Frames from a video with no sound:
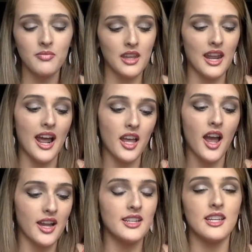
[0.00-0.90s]
And
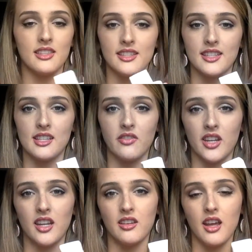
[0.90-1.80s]
I did get the sensitive in
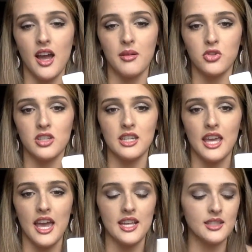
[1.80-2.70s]
it just in
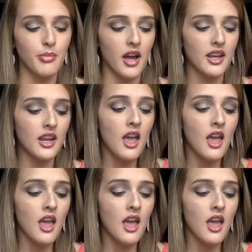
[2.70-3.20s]
case, but